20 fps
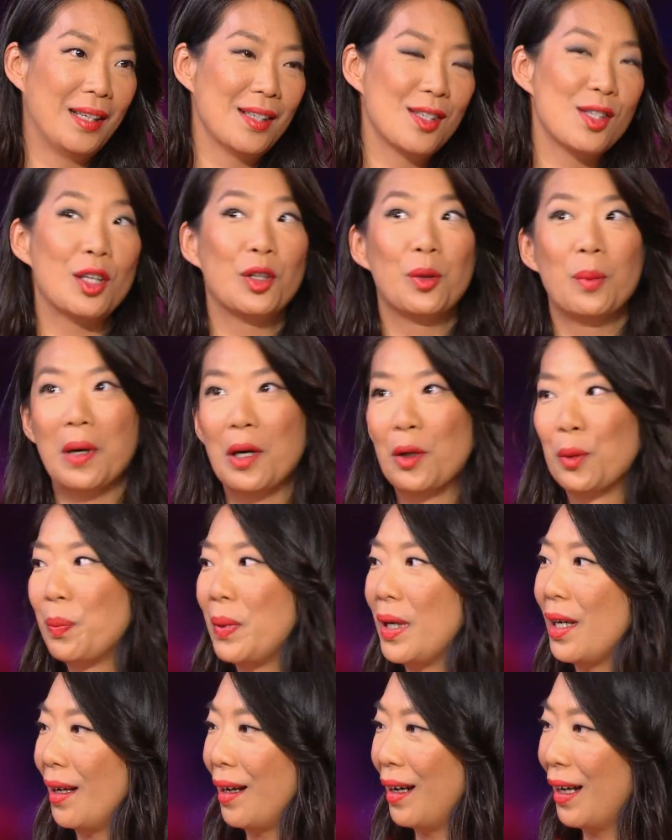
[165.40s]
It's not about
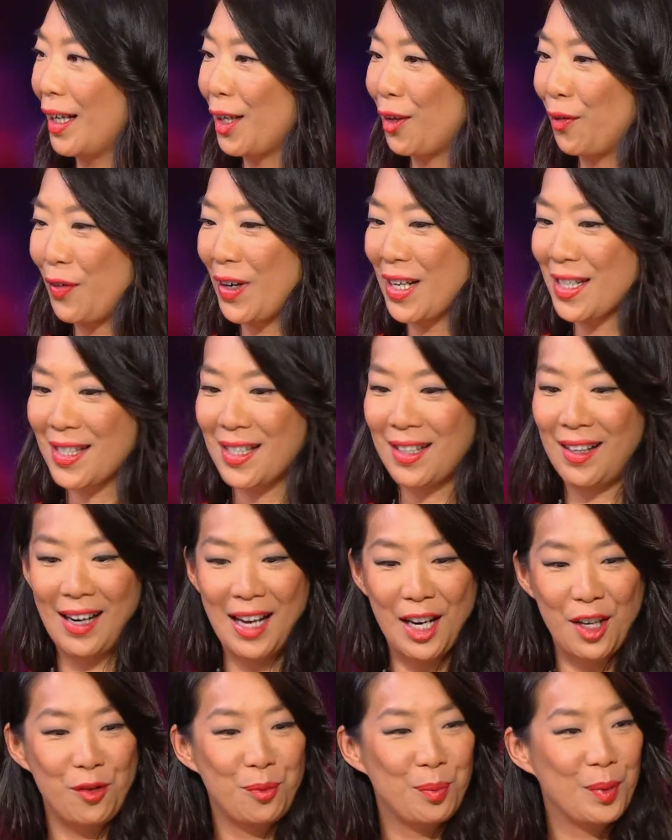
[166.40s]
being like fast in
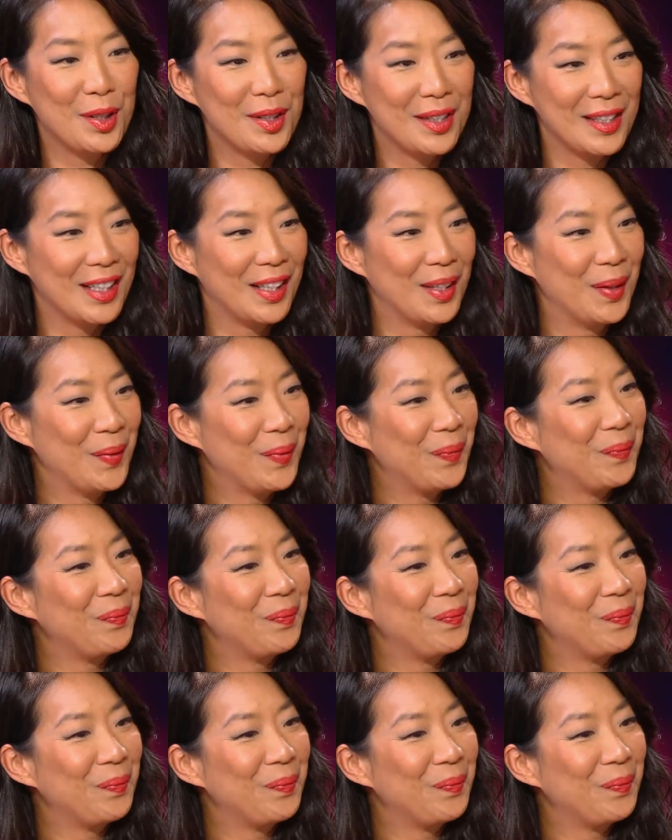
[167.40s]
life, but. Mm-hmm. Uh,